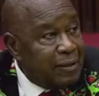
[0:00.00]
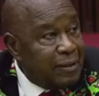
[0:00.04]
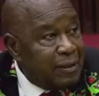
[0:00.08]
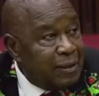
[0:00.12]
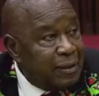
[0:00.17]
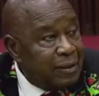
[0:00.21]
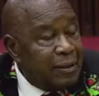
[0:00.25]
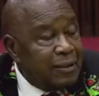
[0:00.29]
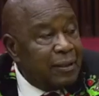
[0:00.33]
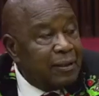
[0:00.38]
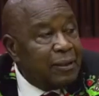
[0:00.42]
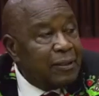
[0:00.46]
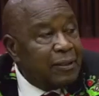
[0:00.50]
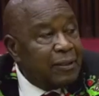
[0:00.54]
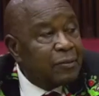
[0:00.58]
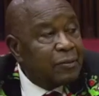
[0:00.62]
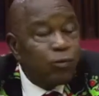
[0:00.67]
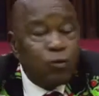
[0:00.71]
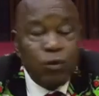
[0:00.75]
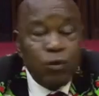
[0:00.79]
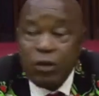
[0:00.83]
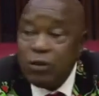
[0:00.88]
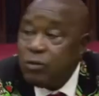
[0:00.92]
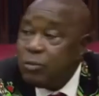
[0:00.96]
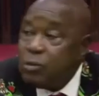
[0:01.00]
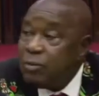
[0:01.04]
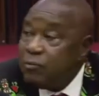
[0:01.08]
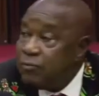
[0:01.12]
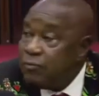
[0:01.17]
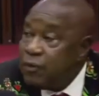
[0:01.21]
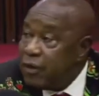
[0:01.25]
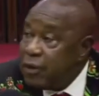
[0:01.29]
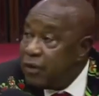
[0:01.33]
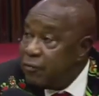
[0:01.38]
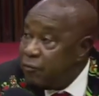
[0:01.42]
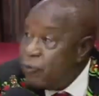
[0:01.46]
He is going to be
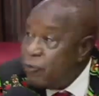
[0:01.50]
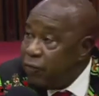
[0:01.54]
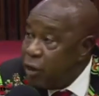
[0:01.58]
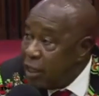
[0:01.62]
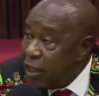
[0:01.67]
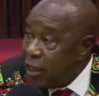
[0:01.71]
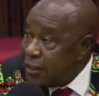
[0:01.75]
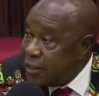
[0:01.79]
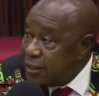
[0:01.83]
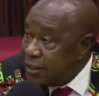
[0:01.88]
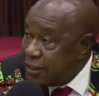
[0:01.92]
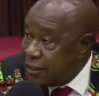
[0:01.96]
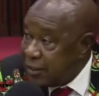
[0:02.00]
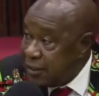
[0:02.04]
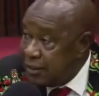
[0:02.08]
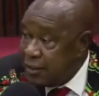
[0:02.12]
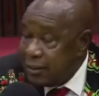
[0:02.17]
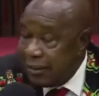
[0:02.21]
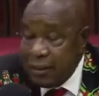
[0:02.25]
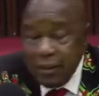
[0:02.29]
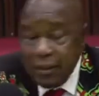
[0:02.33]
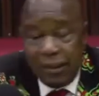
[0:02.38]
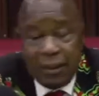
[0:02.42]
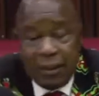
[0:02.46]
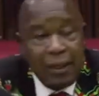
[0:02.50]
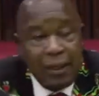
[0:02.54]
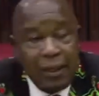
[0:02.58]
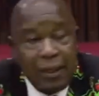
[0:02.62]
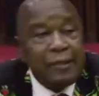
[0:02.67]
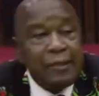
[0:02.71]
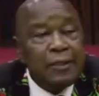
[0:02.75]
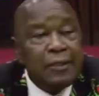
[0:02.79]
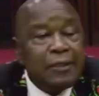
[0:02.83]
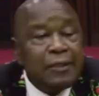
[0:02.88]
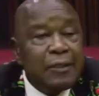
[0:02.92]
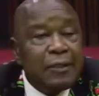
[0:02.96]
very focused,
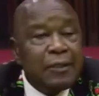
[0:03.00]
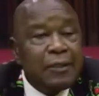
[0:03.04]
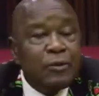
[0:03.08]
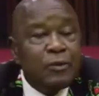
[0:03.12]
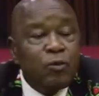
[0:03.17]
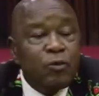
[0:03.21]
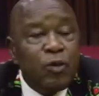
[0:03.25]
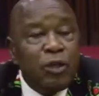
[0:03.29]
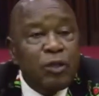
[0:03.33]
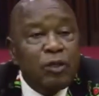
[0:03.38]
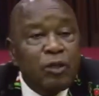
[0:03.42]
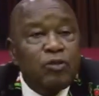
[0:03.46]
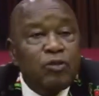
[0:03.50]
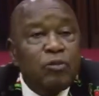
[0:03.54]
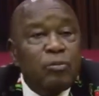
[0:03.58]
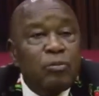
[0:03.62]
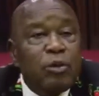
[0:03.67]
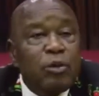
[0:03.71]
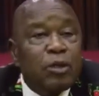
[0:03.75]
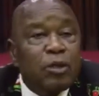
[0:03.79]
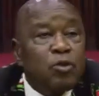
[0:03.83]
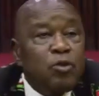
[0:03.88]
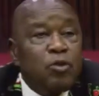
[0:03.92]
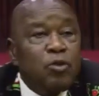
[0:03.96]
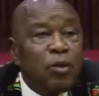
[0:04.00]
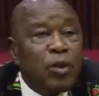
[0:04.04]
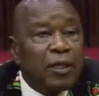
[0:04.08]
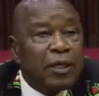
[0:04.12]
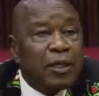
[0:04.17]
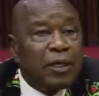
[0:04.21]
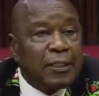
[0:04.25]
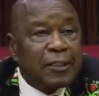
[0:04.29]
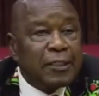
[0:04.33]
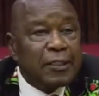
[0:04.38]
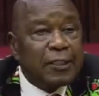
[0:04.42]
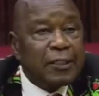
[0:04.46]
and he is going to make sure
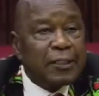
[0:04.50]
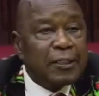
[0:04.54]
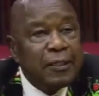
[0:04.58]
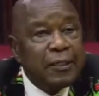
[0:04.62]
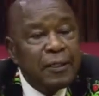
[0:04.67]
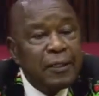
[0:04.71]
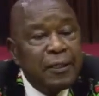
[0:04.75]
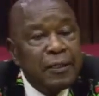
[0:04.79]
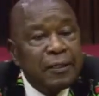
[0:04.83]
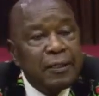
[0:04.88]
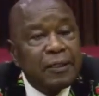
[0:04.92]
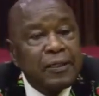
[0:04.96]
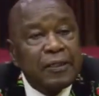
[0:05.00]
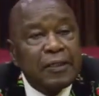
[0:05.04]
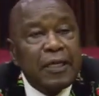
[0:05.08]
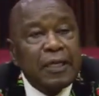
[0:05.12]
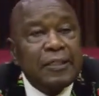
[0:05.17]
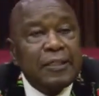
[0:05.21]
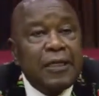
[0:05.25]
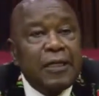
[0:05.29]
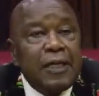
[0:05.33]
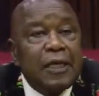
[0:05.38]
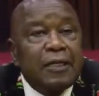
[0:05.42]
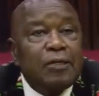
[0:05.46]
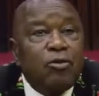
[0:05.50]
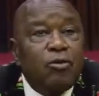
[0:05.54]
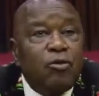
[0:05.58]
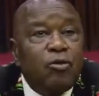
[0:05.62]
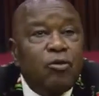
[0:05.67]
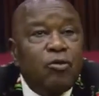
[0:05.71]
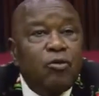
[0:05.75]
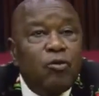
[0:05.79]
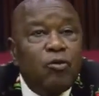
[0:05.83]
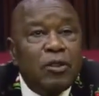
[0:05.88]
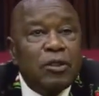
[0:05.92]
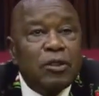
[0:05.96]
that the trajectory
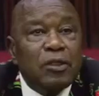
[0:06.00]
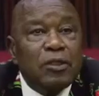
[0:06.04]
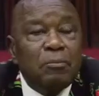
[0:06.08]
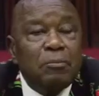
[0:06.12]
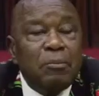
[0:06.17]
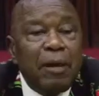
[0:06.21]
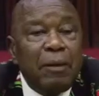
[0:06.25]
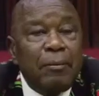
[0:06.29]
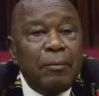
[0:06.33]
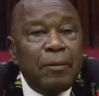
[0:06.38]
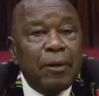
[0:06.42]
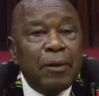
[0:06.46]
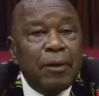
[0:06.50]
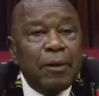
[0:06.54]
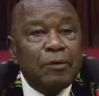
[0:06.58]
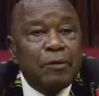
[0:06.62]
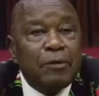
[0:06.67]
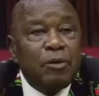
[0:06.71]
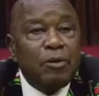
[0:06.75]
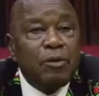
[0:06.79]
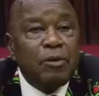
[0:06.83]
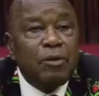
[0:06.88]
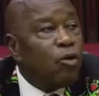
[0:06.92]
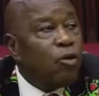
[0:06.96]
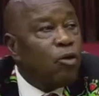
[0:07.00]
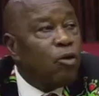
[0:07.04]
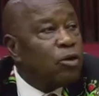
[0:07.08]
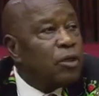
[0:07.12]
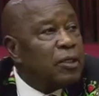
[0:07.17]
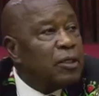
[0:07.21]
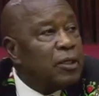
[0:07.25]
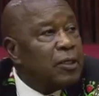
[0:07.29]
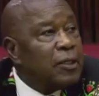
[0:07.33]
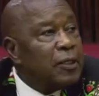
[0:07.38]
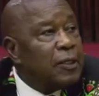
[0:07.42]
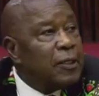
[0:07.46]
on which Zimbabwe has been
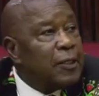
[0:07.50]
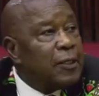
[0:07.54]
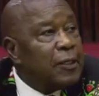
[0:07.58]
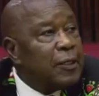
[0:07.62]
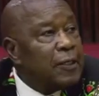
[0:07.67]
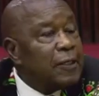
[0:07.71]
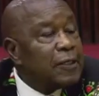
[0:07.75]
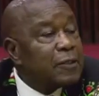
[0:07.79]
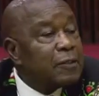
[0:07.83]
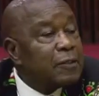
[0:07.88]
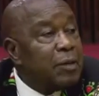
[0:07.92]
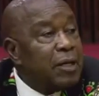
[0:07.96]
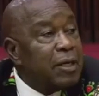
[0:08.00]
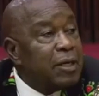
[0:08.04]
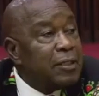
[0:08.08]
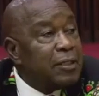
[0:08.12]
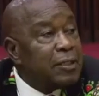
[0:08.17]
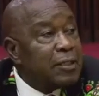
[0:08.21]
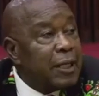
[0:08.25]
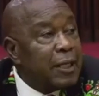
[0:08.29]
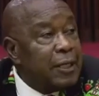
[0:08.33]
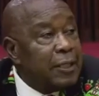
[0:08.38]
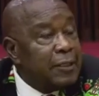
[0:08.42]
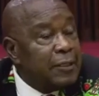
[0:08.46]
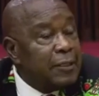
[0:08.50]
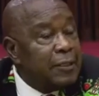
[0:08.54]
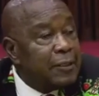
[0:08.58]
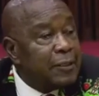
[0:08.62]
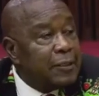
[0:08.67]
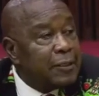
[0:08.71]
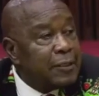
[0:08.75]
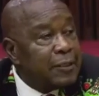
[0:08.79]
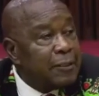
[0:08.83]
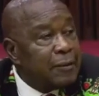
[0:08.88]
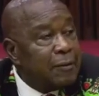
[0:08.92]
on is maintained,